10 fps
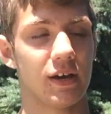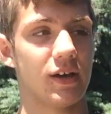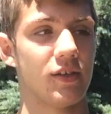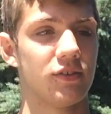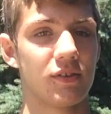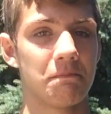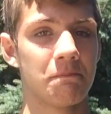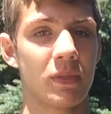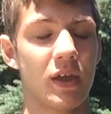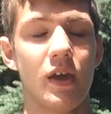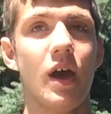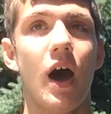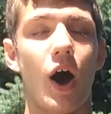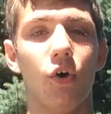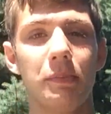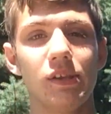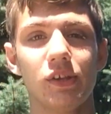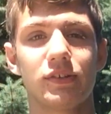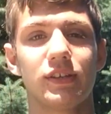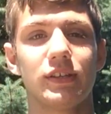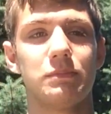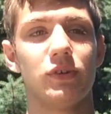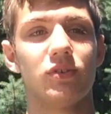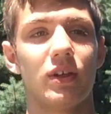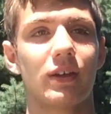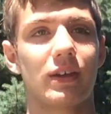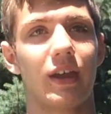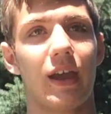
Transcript: because I'll be listening to music,